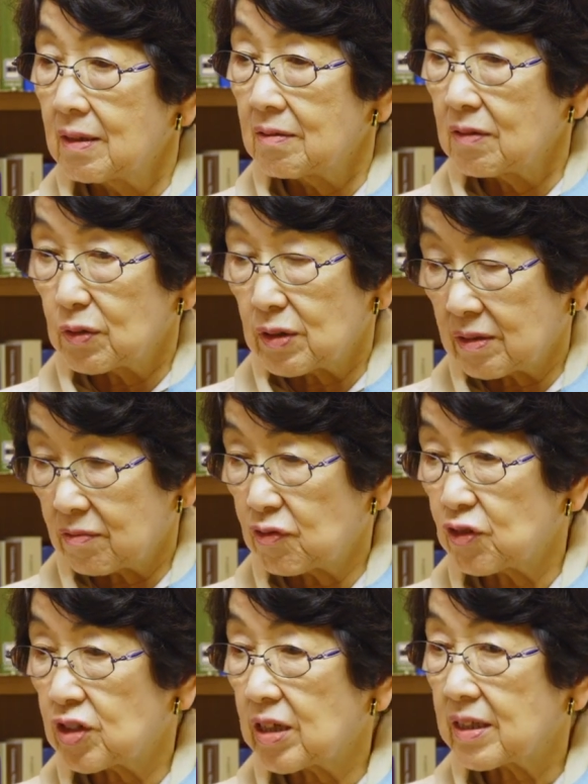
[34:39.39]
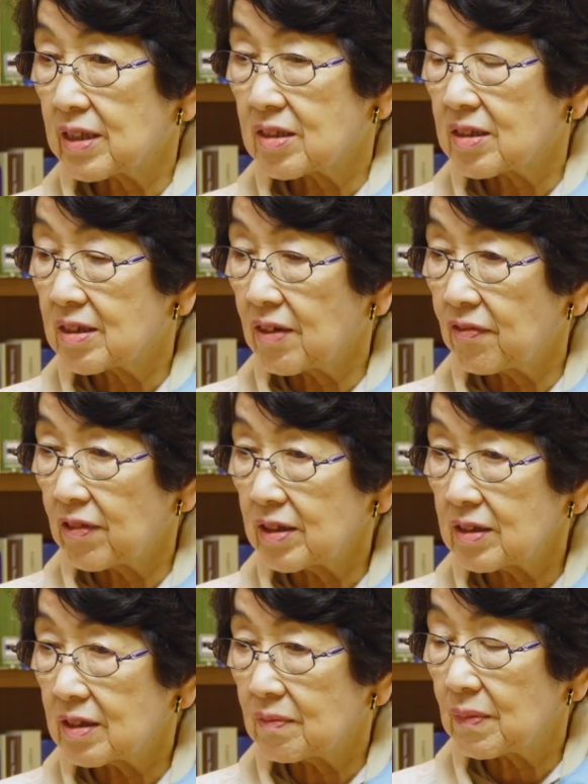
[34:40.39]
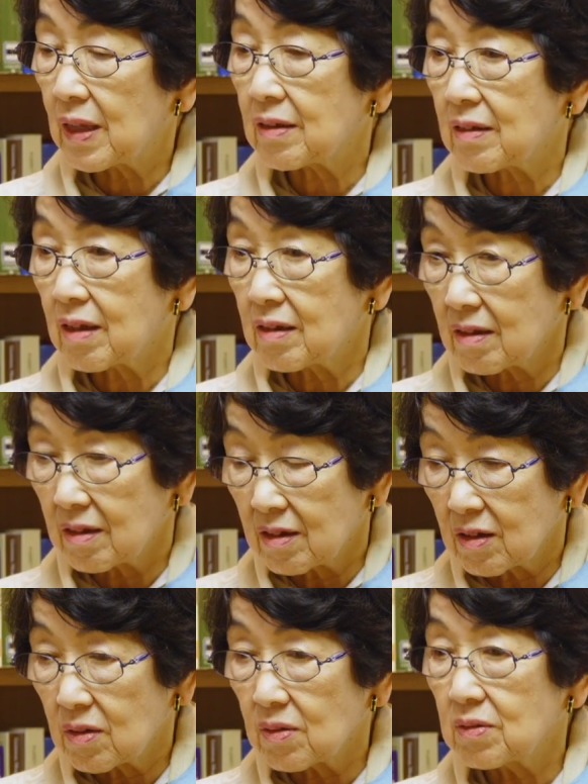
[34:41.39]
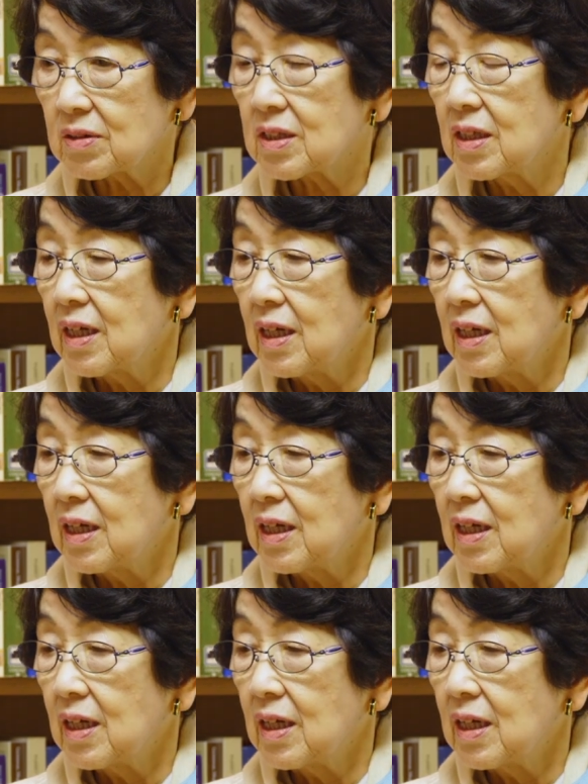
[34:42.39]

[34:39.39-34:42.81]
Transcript: with status difference, they can use